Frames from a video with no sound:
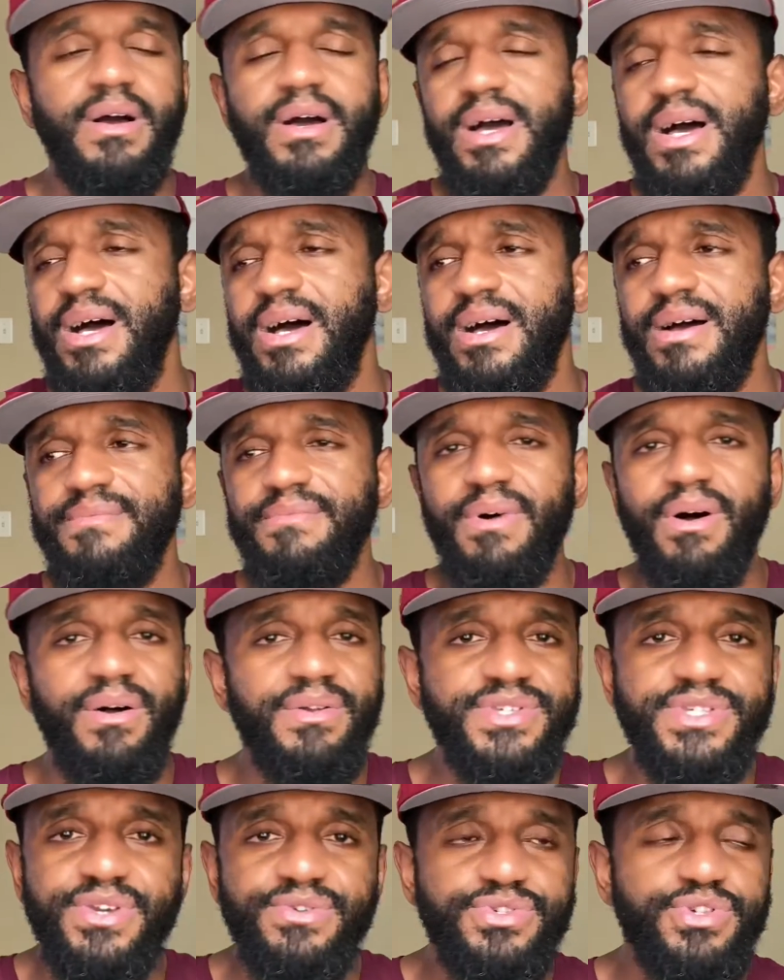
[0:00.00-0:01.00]
uh,
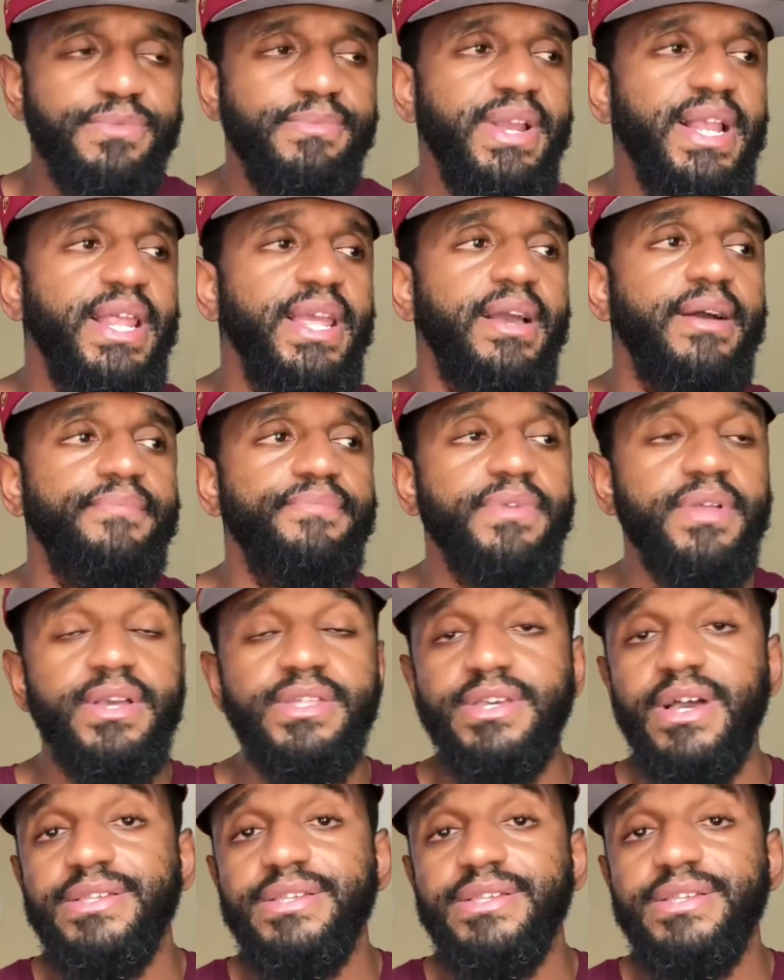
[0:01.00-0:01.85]
on social media. Because